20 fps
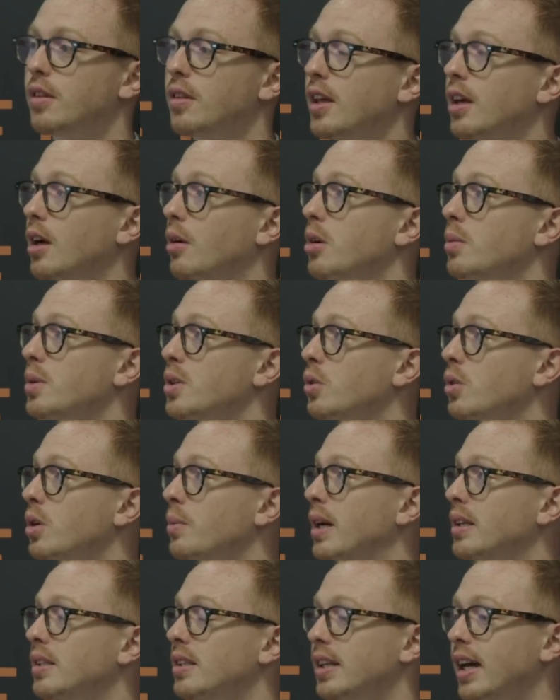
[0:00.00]
The thing I'm going to be talking
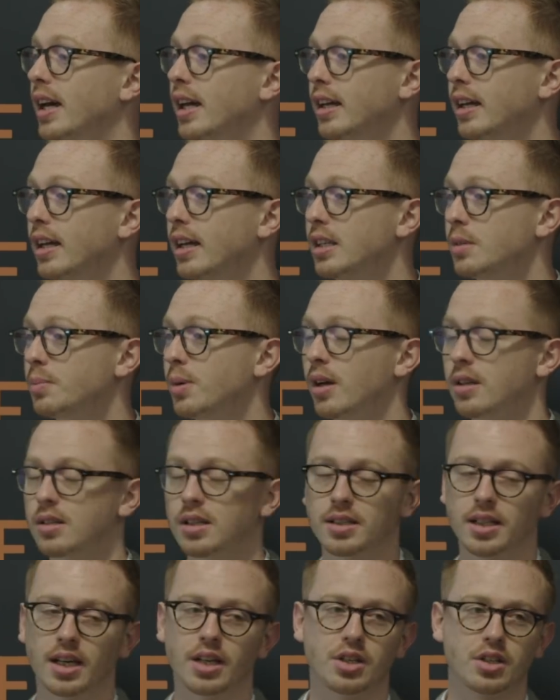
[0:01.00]
about today is
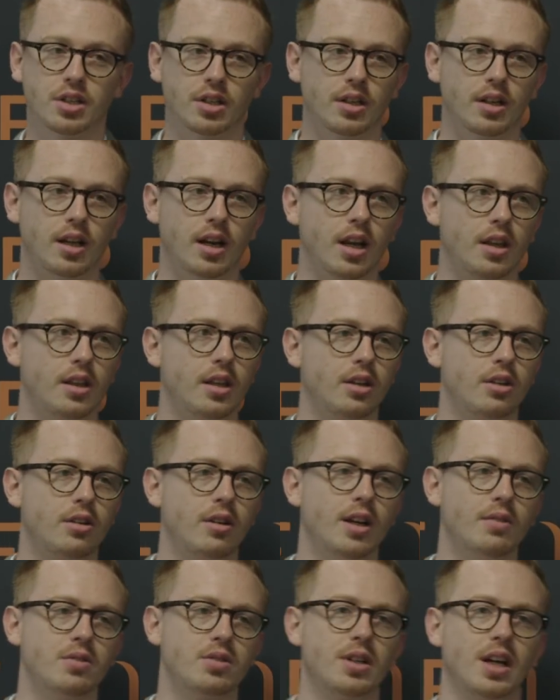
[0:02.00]
personalization, and I think
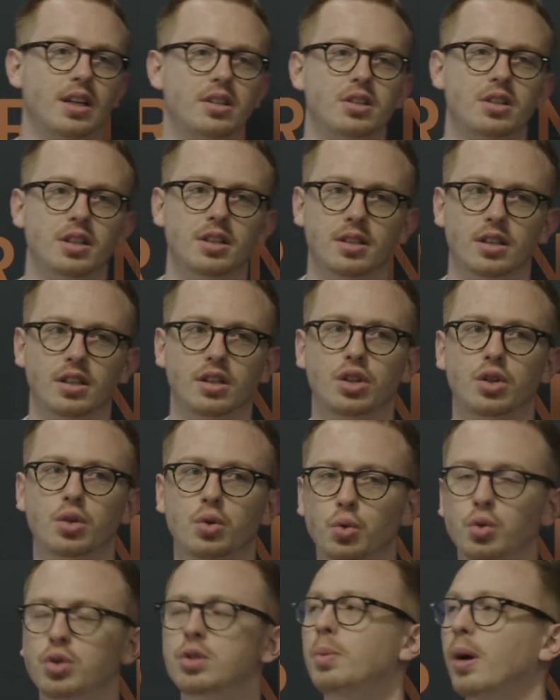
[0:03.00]
creative strategy is a
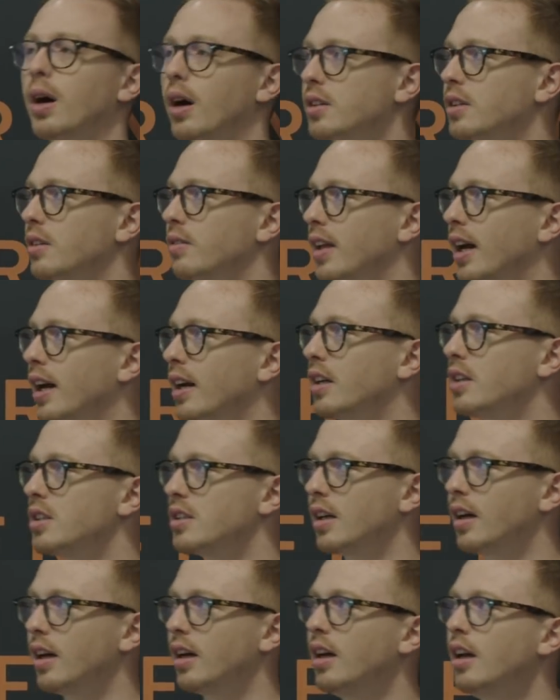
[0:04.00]
huge part of that,
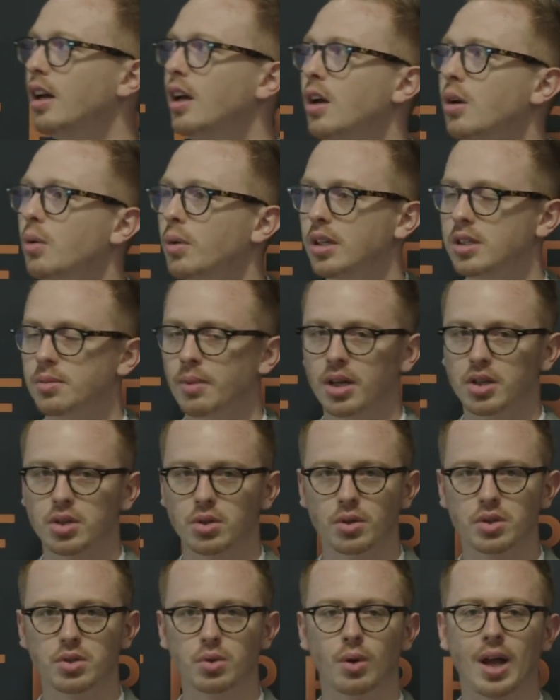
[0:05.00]
because uh, we need to make
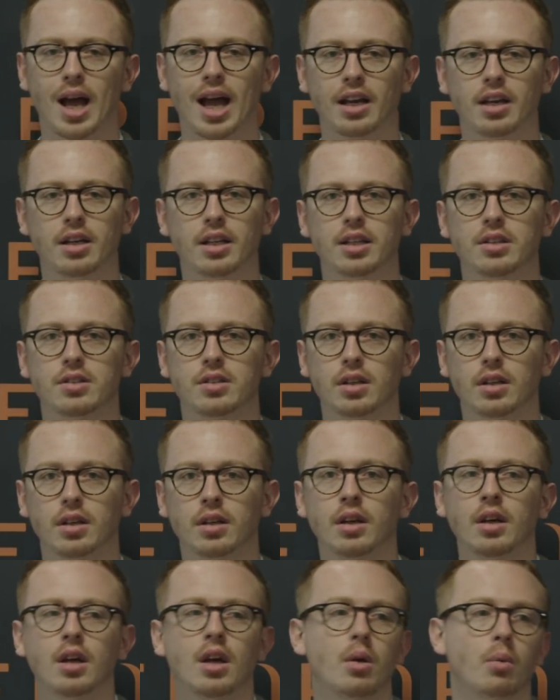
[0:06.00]
sure it's all anchored
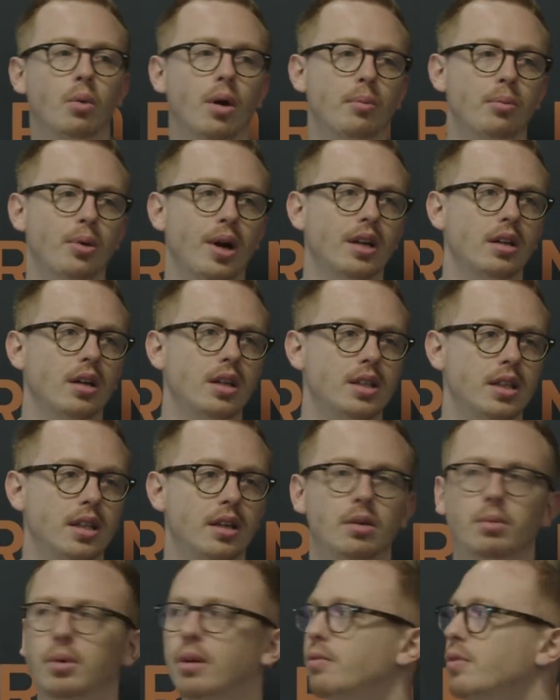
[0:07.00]
into one brand
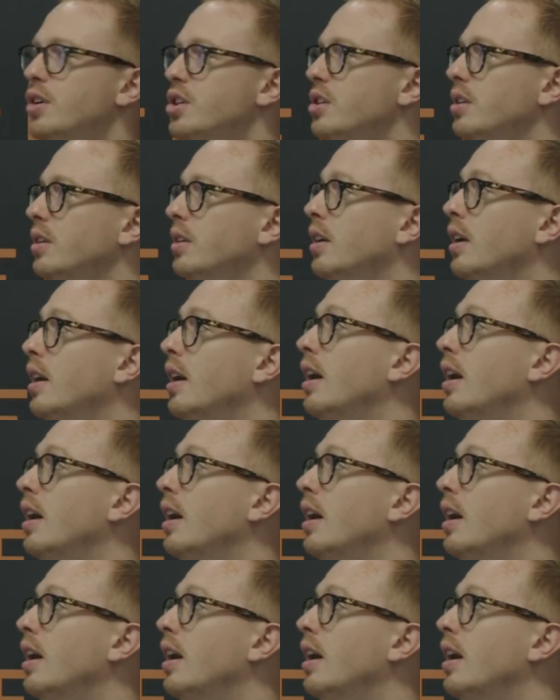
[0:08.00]
idea and one vision.